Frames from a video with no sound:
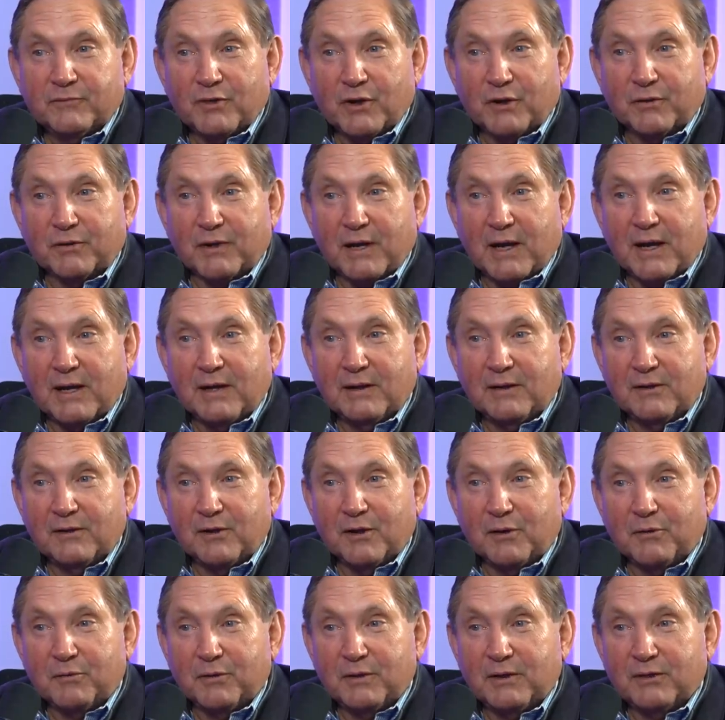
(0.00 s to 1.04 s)
Okay, you
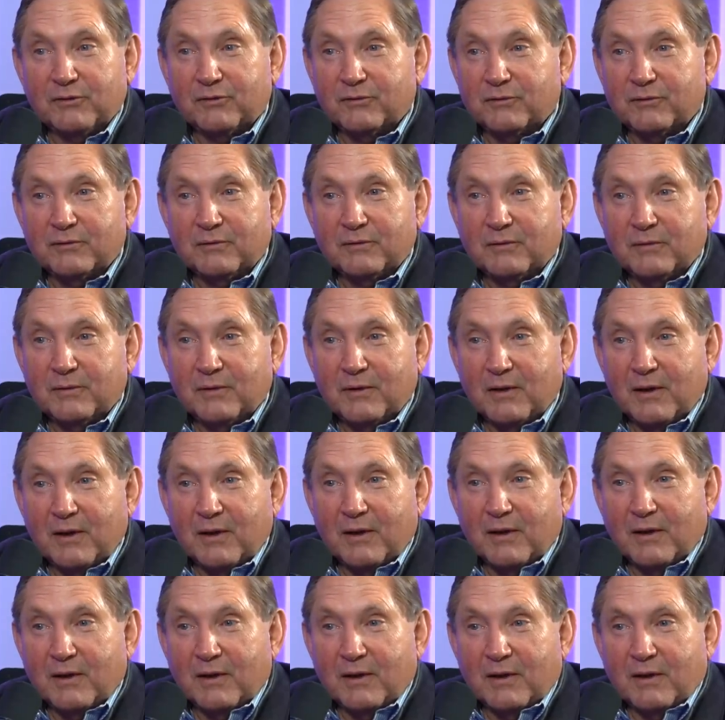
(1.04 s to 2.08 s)
know, we just get rid of some
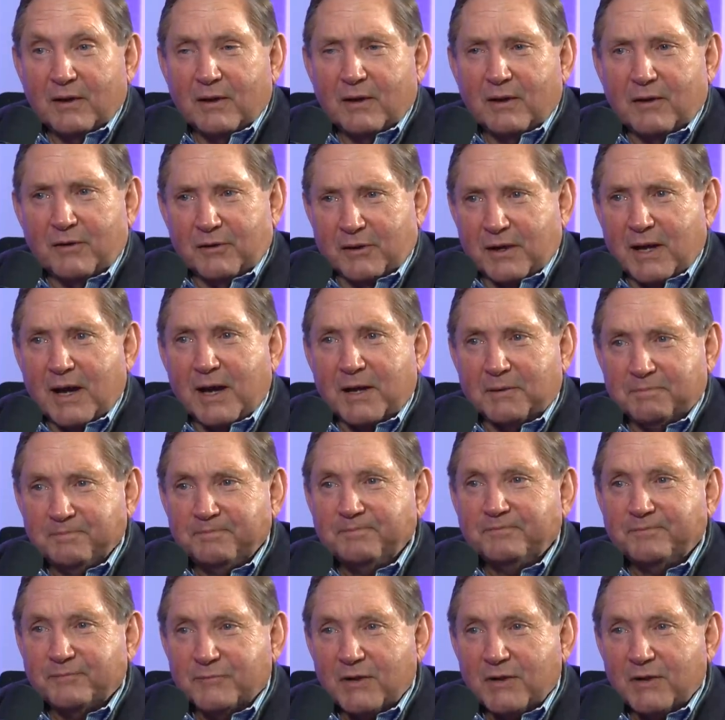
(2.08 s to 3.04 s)
of the symbology.